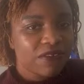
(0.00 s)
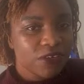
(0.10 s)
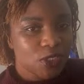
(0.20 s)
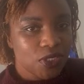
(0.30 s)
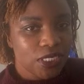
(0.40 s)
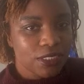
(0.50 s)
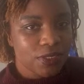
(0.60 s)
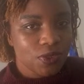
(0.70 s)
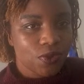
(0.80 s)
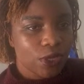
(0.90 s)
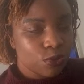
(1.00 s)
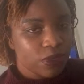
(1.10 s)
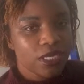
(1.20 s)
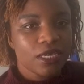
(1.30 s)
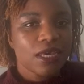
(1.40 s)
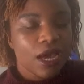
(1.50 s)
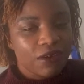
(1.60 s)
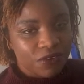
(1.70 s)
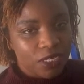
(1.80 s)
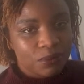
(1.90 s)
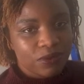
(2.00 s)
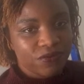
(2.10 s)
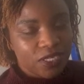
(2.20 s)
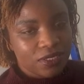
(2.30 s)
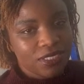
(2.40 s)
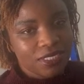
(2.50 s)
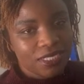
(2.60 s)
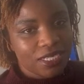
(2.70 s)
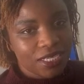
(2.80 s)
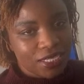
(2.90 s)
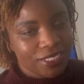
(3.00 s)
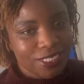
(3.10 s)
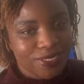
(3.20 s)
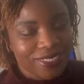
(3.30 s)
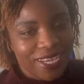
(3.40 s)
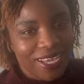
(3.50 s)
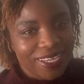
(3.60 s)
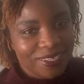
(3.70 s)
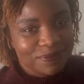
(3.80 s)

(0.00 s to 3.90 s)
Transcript: feet on it, so it will be available for you to see later today.